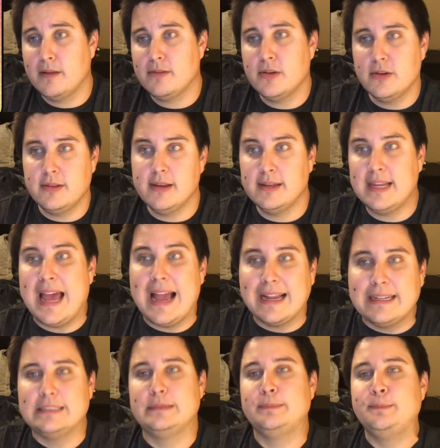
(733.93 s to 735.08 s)
to attack.
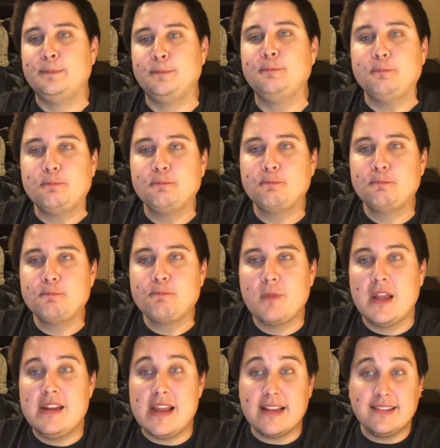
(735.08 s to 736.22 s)

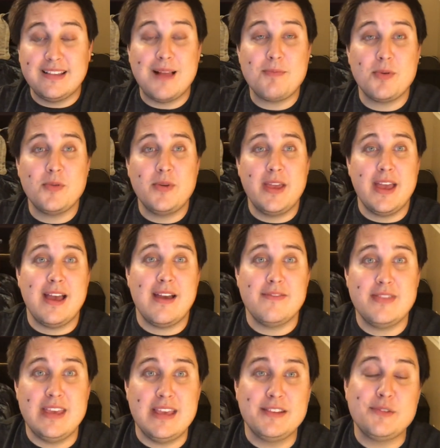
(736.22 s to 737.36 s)
Next up, we have the